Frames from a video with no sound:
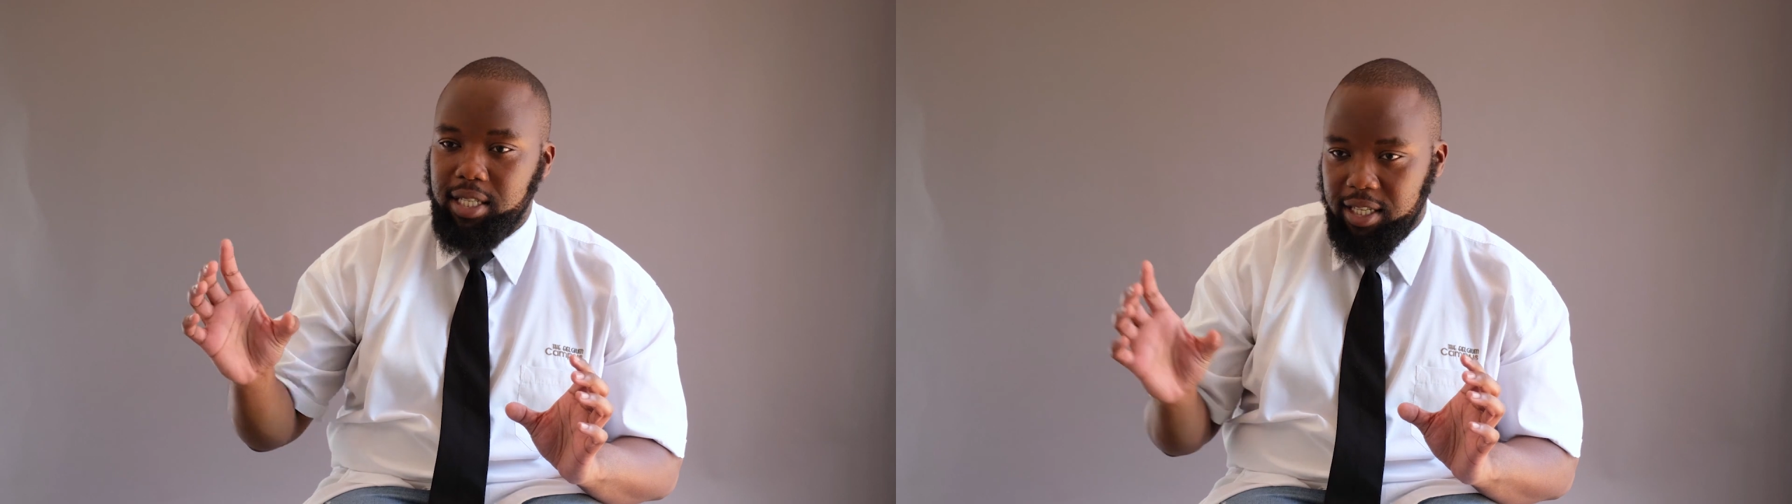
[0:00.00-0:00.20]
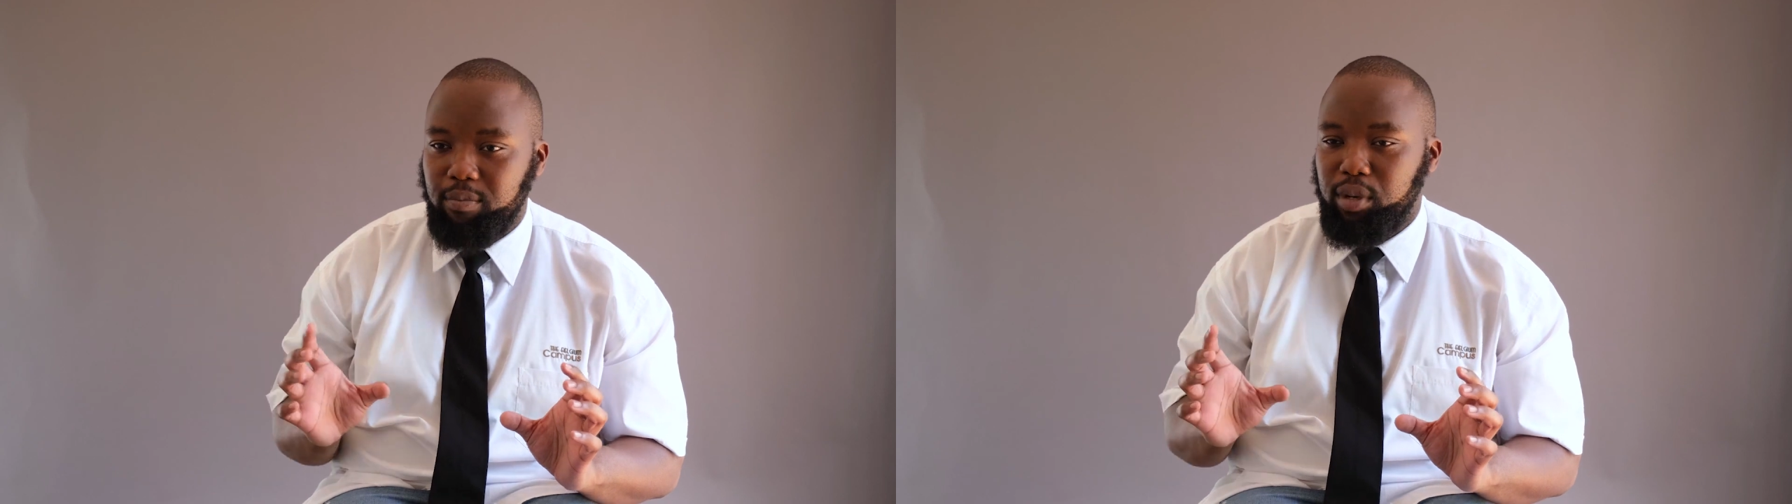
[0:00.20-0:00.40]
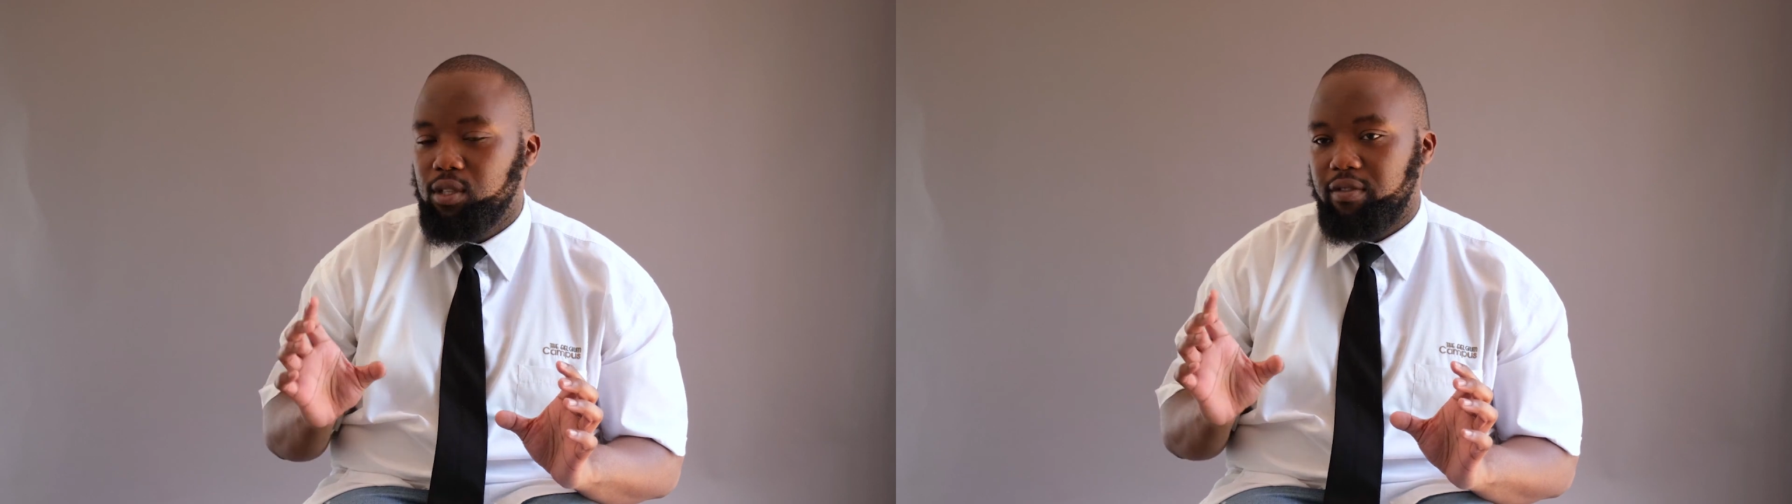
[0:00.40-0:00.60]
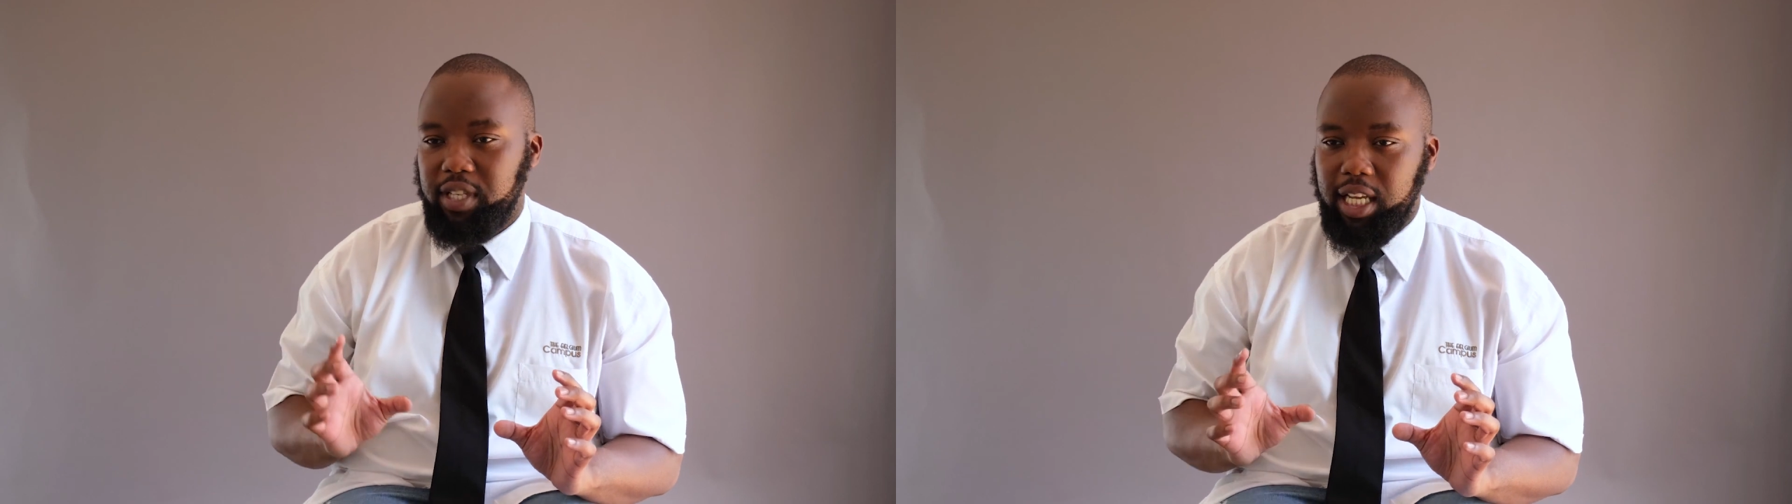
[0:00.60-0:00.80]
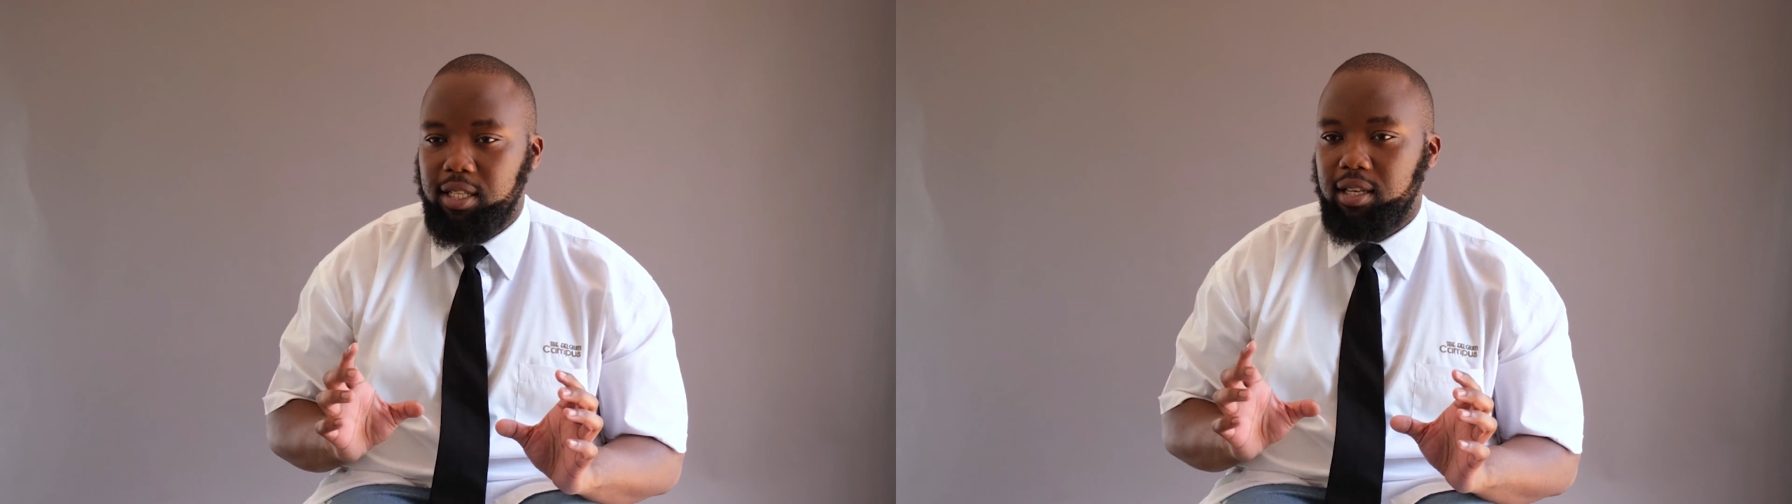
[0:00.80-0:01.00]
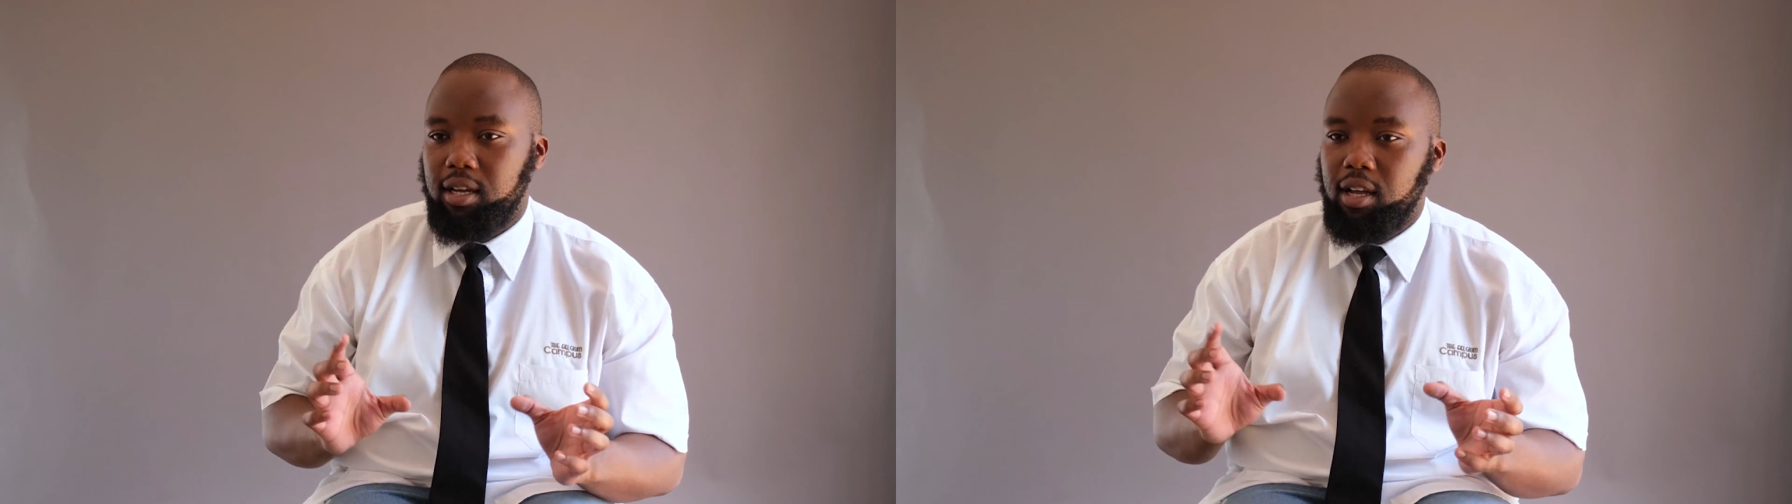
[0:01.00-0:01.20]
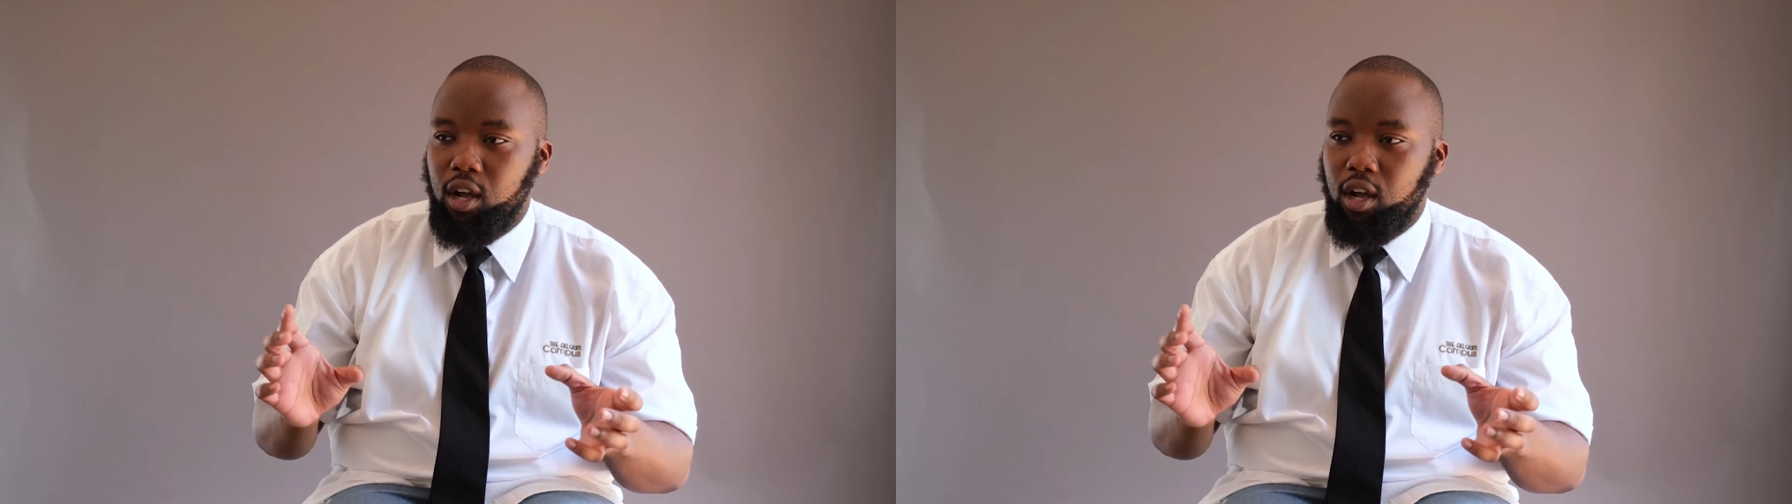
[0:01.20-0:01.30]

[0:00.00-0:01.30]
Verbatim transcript: disciplines of data